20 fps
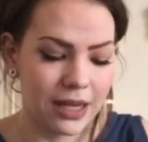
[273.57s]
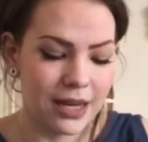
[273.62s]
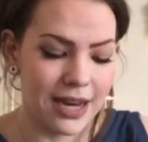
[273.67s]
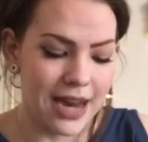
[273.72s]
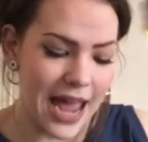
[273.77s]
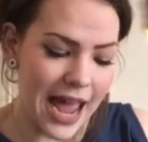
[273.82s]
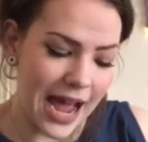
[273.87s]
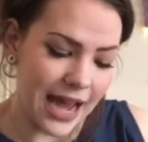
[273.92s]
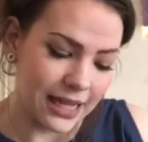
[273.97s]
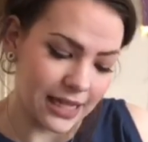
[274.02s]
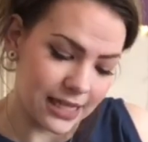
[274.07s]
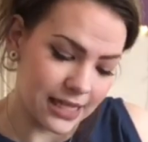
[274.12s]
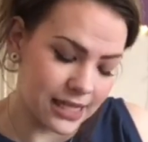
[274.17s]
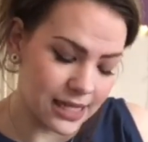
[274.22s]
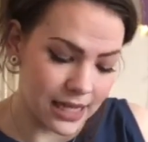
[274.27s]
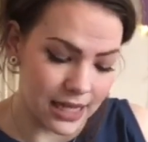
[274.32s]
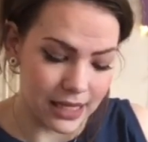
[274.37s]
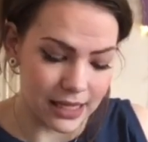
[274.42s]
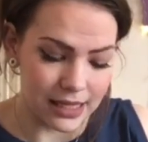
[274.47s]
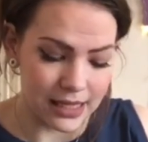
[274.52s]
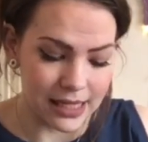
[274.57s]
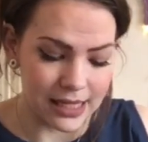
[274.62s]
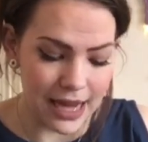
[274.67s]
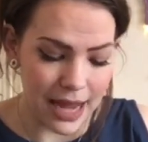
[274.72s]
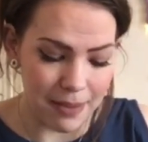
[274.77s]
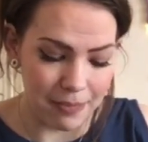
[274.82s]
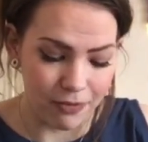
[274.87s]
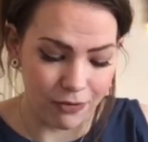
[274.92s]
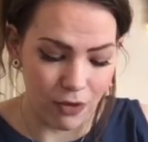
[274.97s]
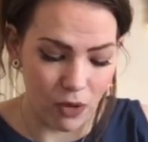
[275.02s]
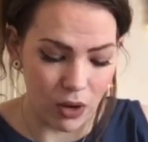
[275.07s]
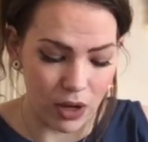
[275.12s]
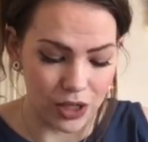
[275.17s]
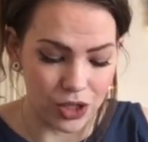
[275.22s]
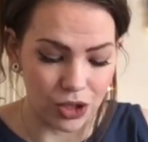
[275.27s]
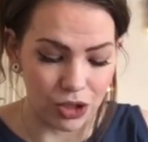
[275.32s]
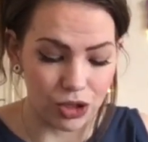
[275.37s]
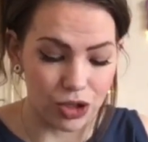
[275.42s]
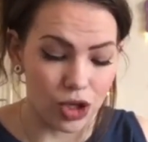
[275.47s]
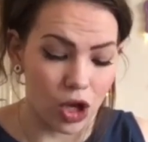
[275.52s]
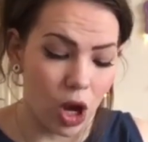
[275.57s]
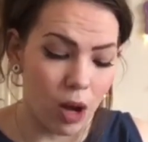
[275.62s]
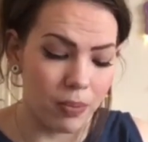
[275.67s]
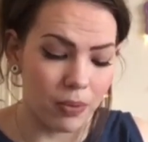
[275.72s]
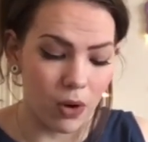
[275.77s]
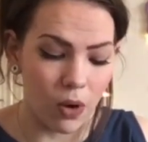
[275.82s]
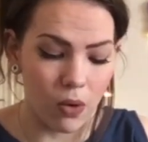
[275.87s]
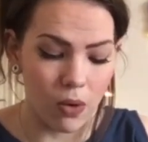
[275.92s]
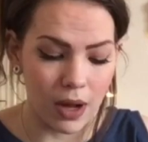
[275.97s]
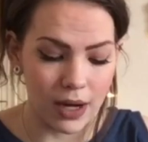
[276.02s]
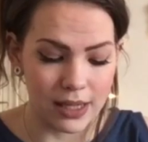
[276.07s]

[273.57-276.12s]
Next, step 4 is your top coat,